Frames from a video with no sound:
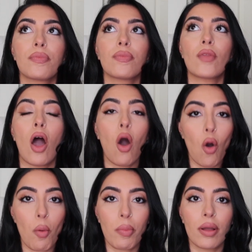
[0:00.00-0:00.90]

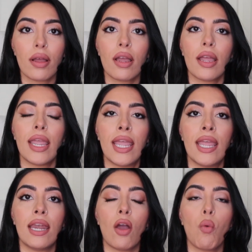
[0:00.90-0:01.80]
hope
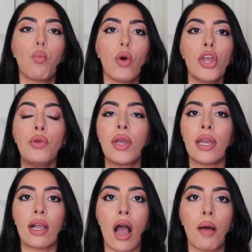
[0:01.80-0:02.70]
in what you can
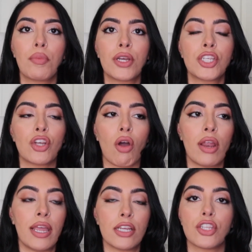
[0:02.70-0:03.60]
accomplish
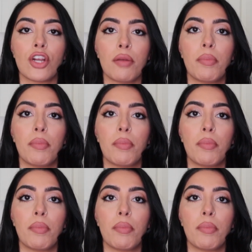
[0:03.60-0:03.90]
in a certain